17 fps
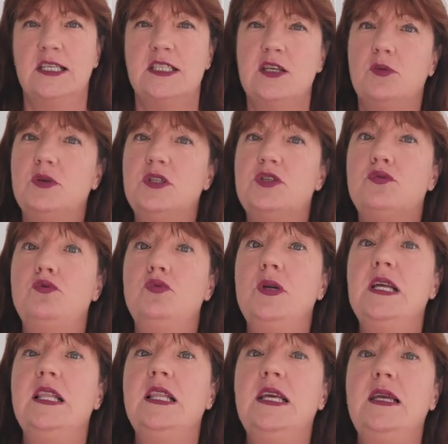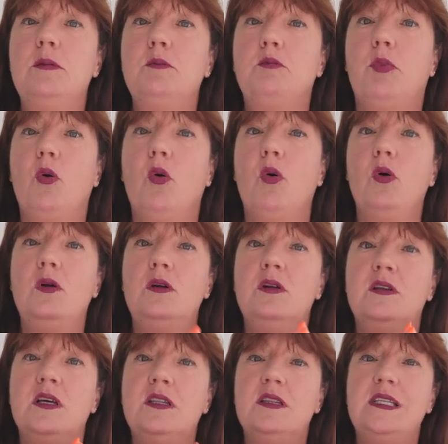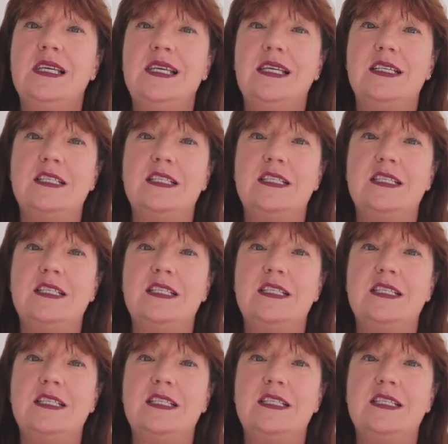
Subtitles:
So it's really important that the